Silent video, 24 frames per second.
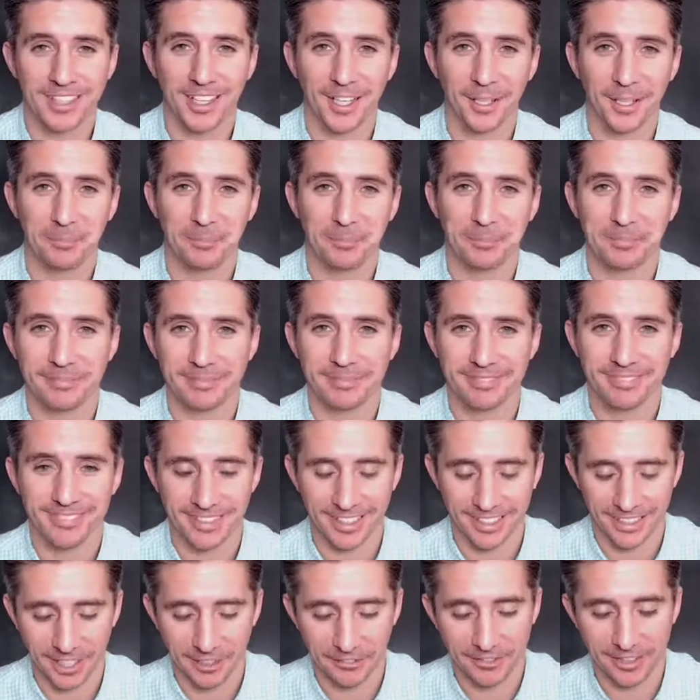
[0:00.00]
Um,
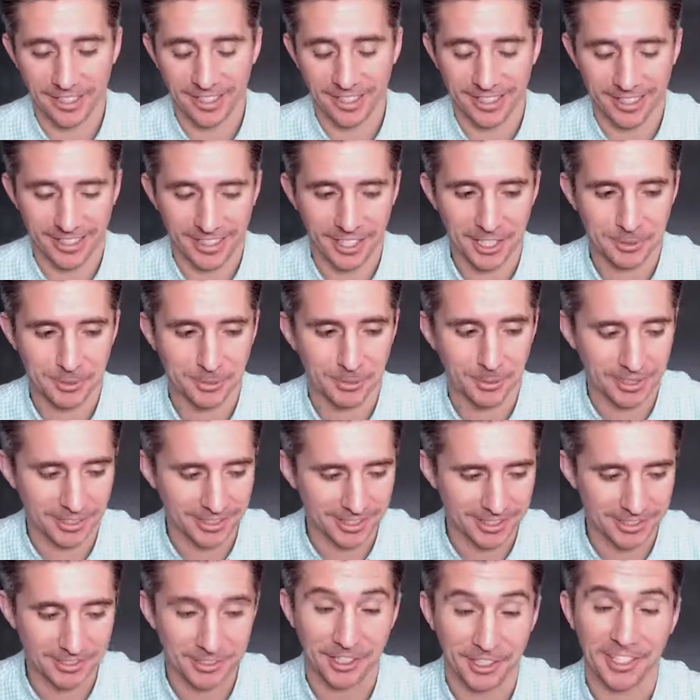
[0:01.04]
I love that engagement one.
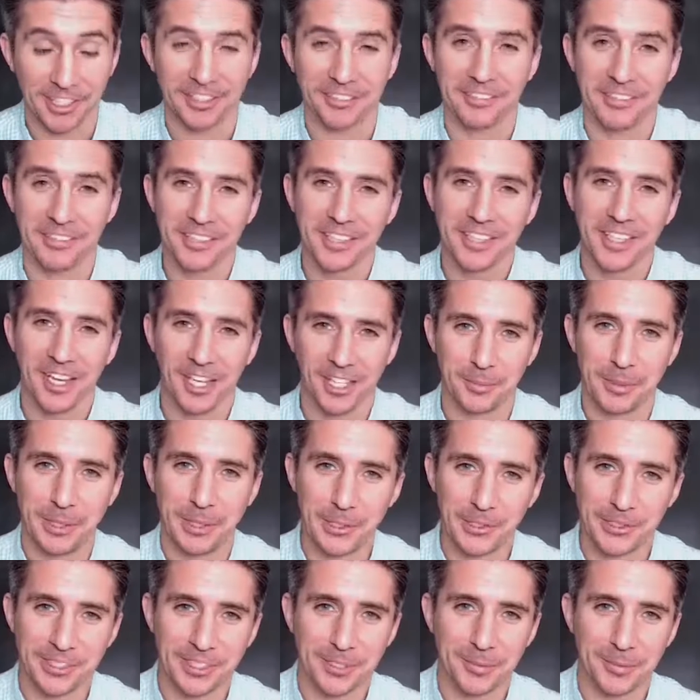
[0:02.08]
That's great. I'm going to be
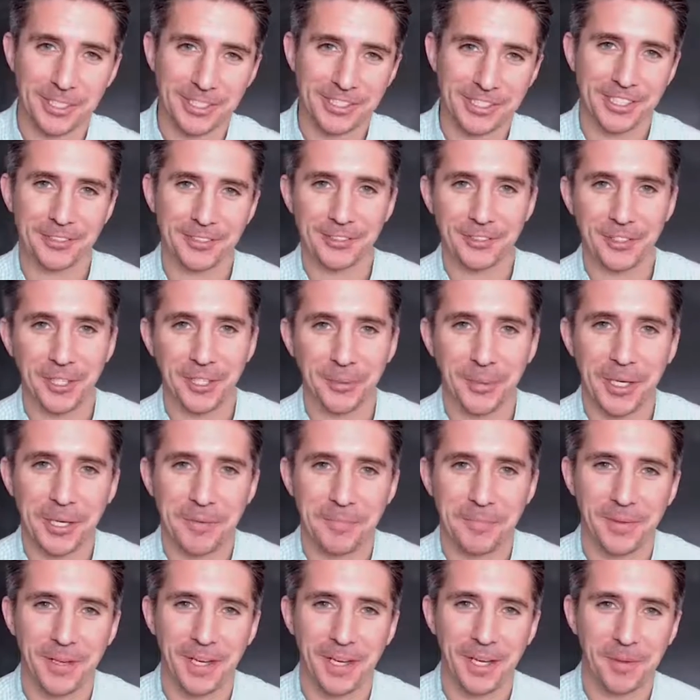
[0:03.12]
using some of that stuff straight away.
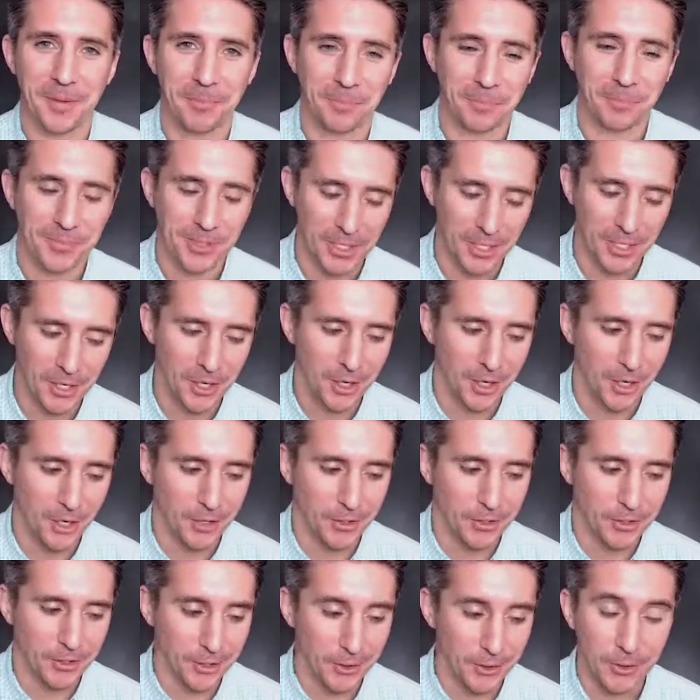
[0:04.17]
Um,
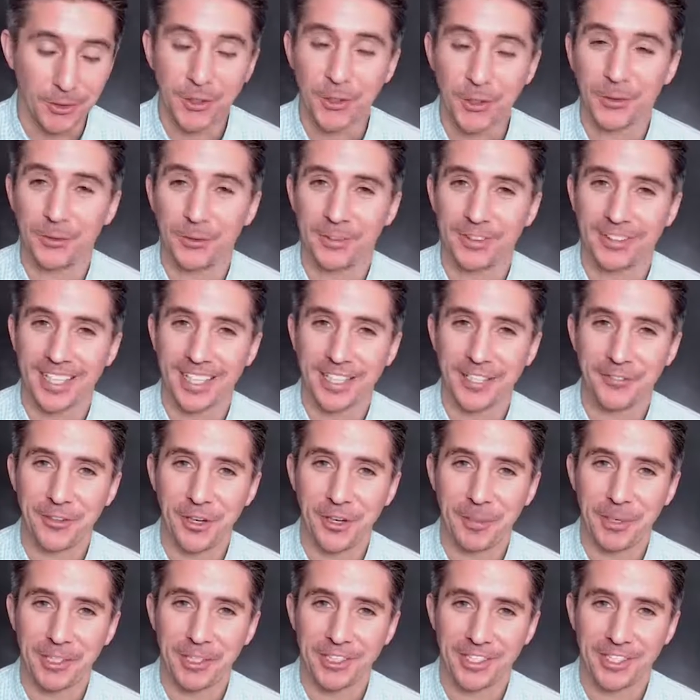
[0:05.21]
cool, cool. Thank you
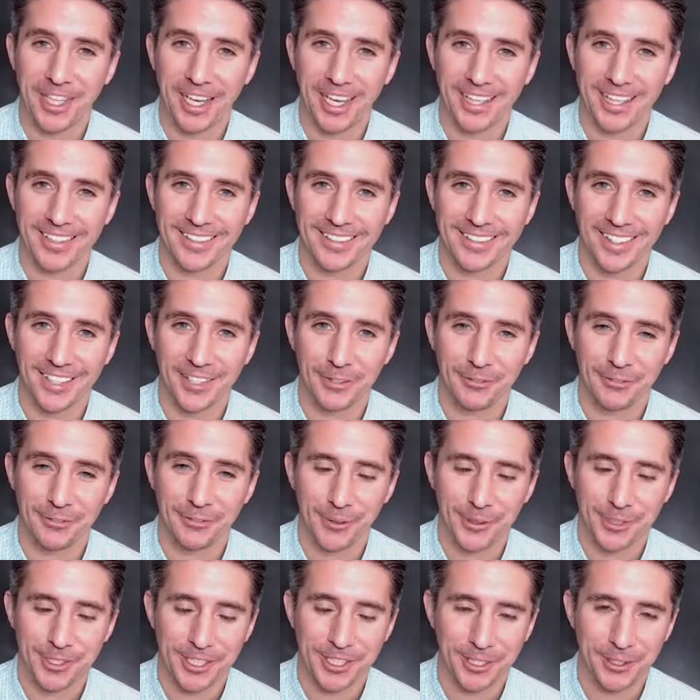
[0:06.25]
very much, and uh, look
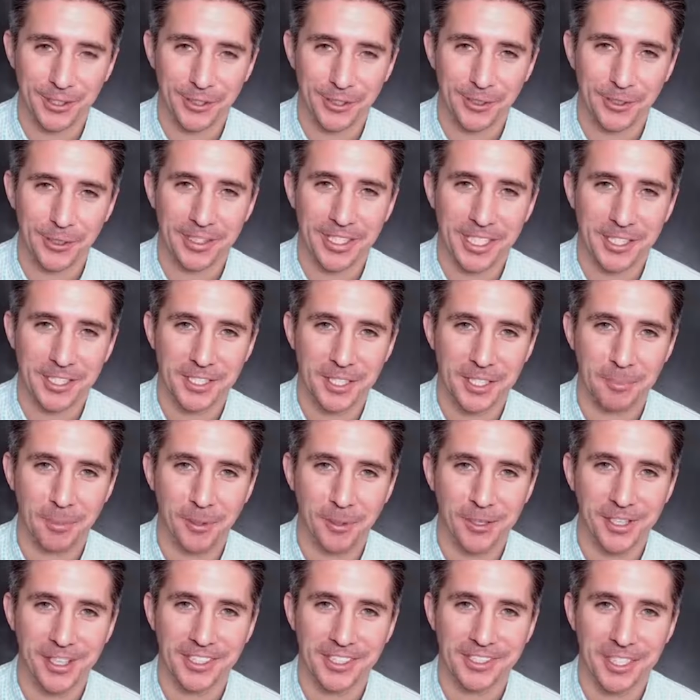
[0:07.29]
forward to seeing you on the next
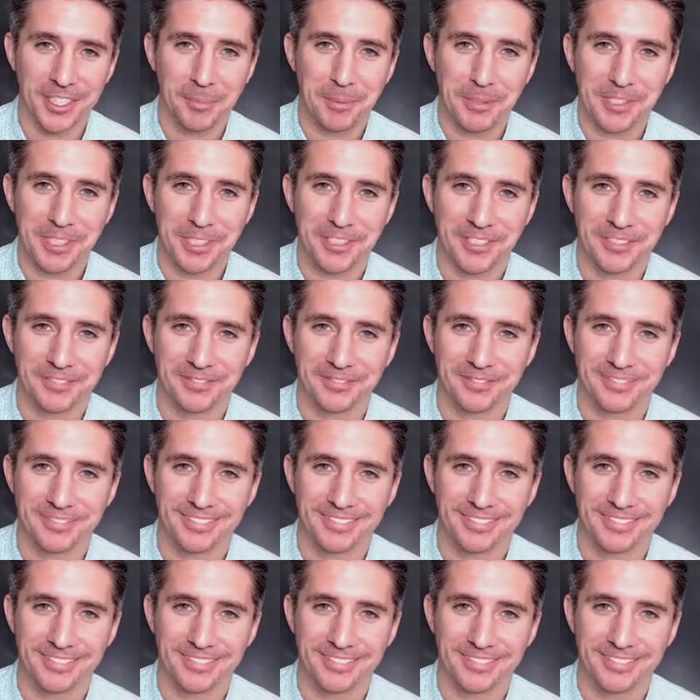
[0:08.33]
podcast episode.